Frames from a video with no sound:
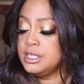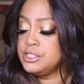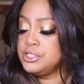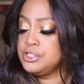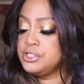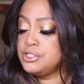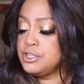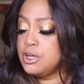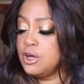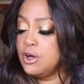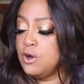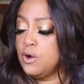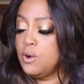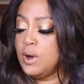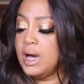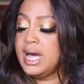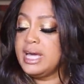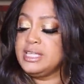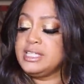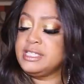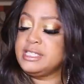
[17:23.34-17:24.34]

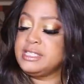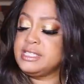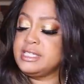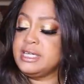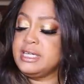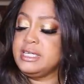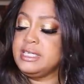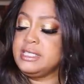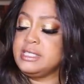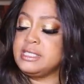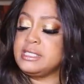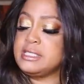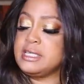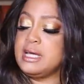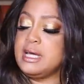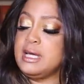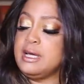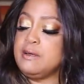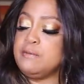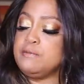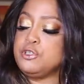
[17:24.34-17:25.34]
So I see
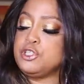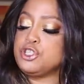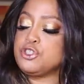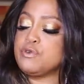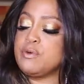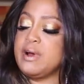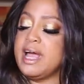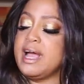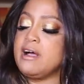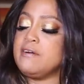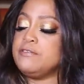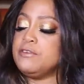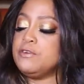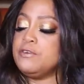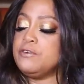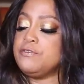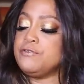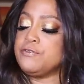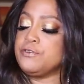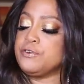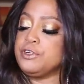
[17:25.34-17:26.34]
some
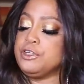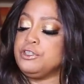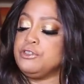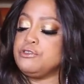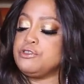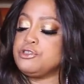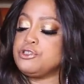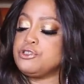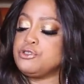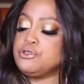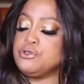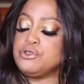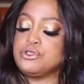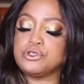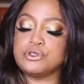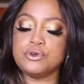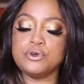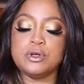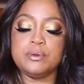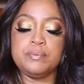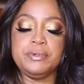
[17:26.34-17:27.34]
travel for you too,
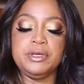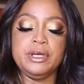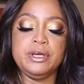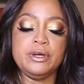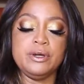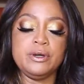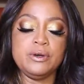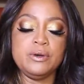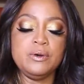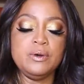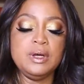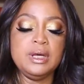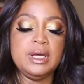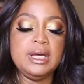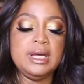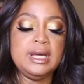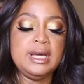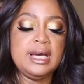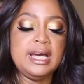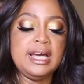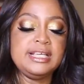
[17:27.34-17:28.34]
Scorpio.
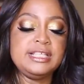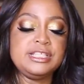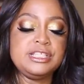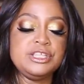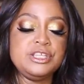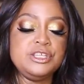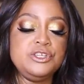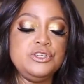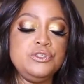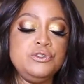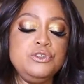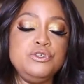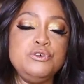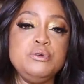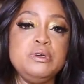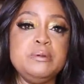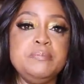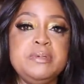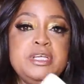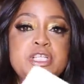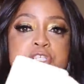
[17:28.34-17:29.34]
I see you.
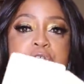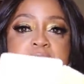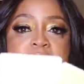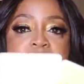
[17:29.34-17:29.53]
You could be